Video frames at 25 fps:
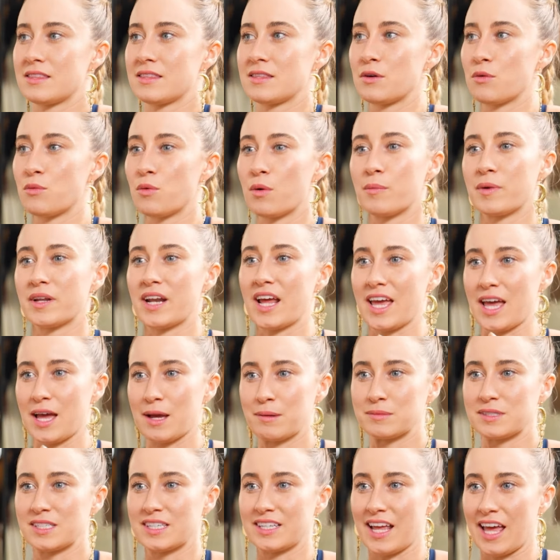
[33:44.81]
the woman I
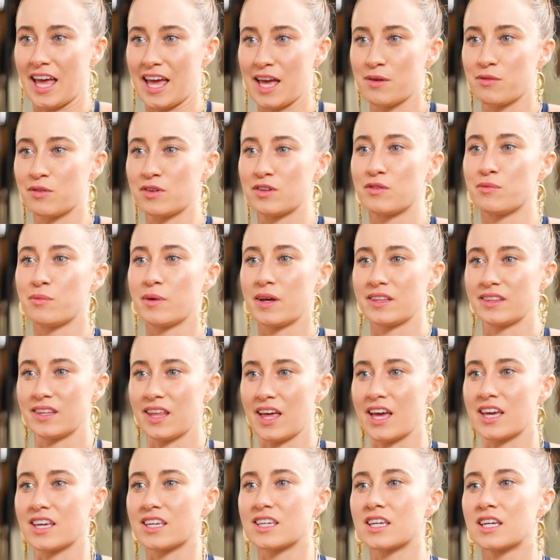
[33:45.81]
am today would have been
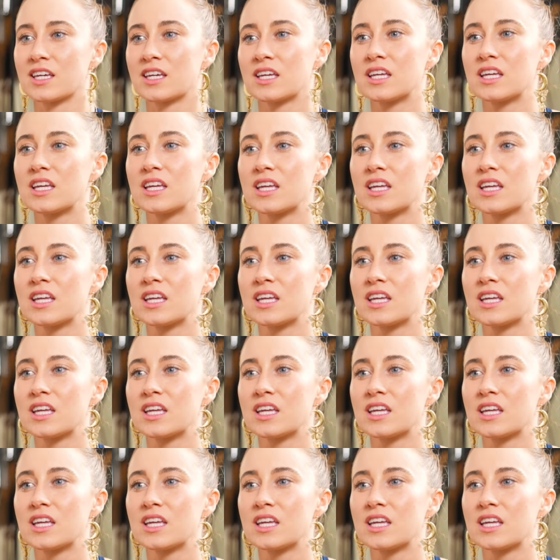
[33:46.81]
like,